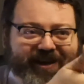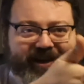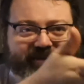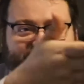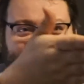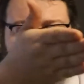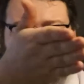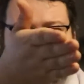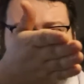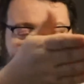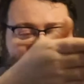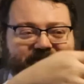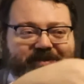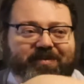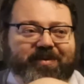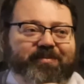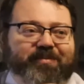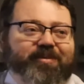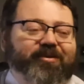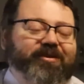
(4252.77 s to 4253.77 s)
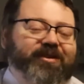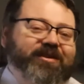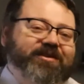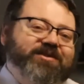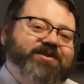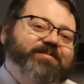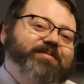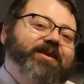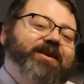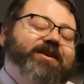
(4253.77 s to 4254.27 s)
how much stuff we've been building in
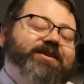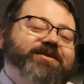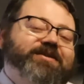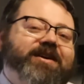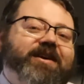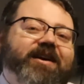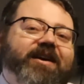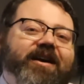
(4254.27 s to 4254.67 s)
space.